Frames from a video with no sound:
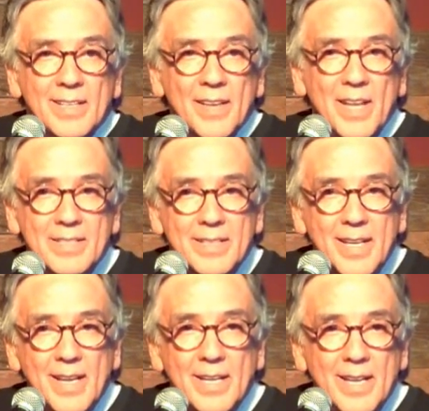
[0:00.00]
Now that's in
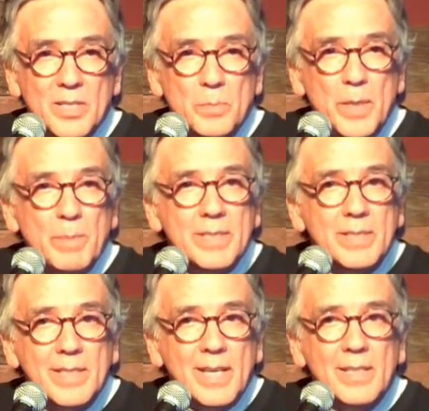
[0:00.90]
the NASB, but
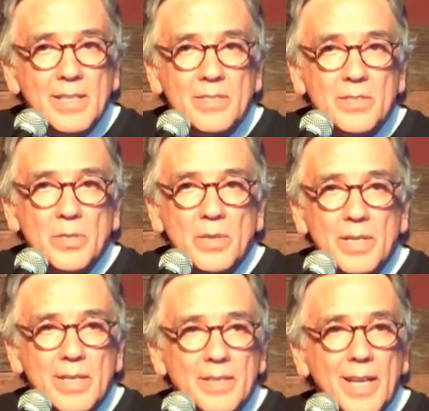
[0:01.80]
take a listen to
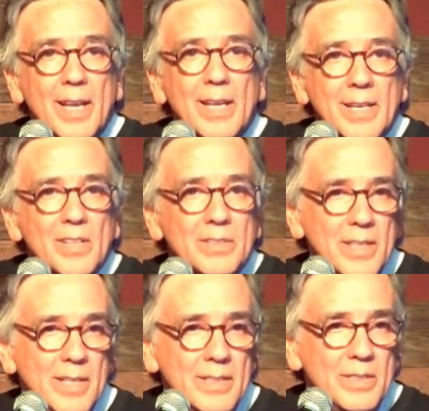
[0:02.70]
it in the
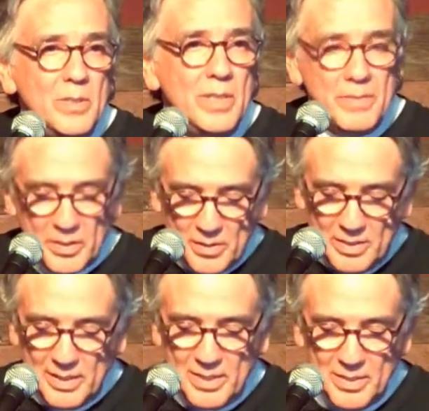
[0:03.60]
NLT, the New Living
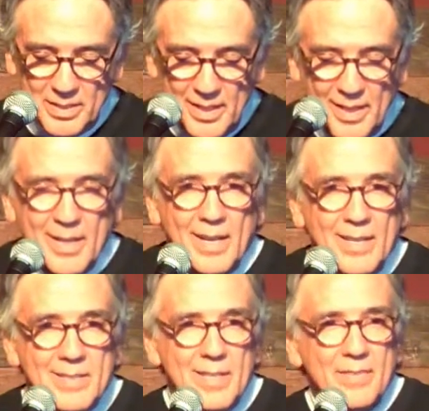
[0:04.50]
Translation,
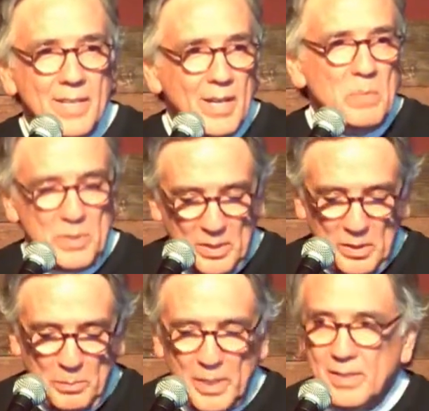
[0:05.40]
and see if it helps a
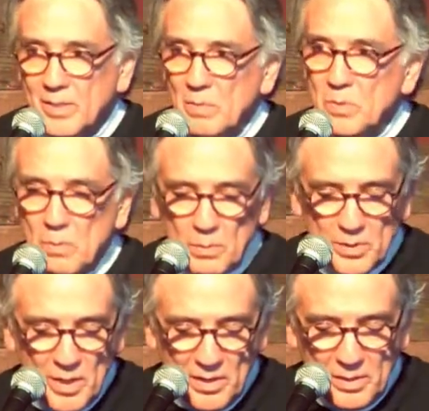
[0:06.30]
little bit in terms of what
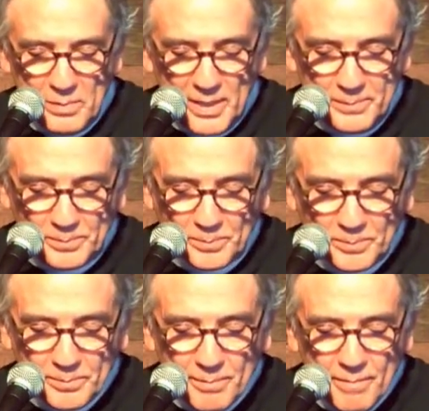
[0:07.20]
we're talking about.
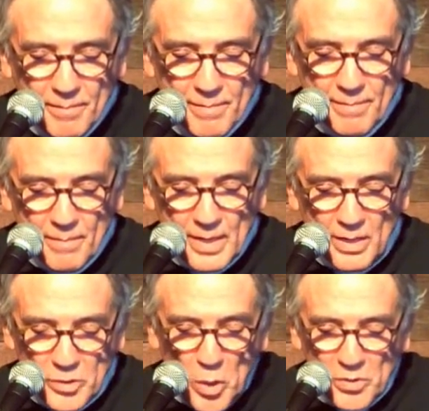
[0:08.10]

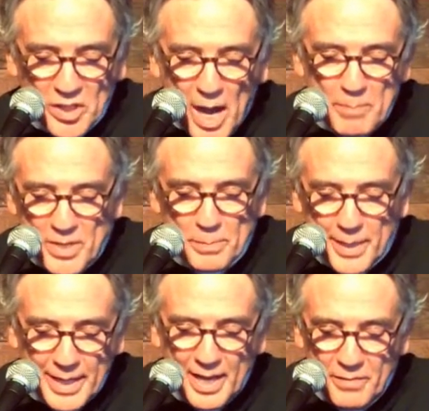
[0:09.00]
Don't copy the
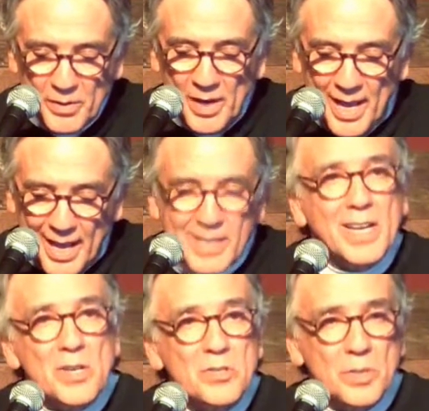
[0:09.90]
behavior and
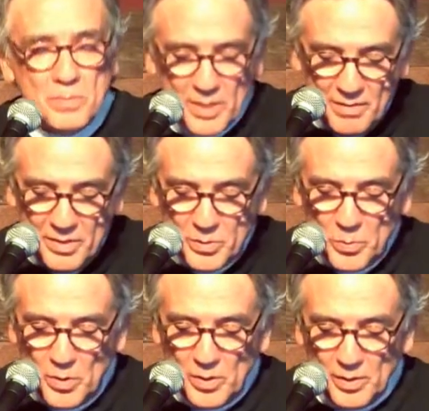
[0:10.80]
customs of this
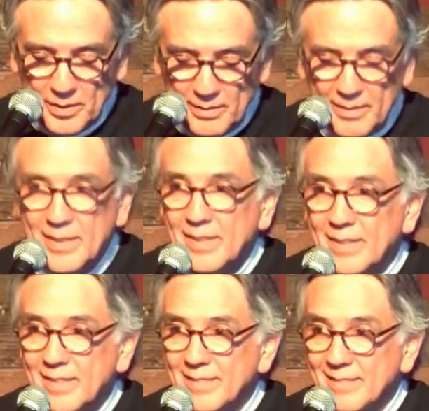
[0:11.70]
world,
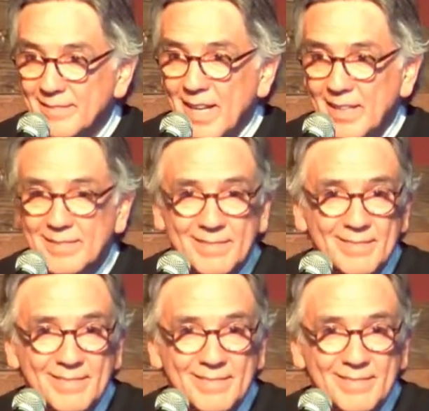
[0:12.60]
right?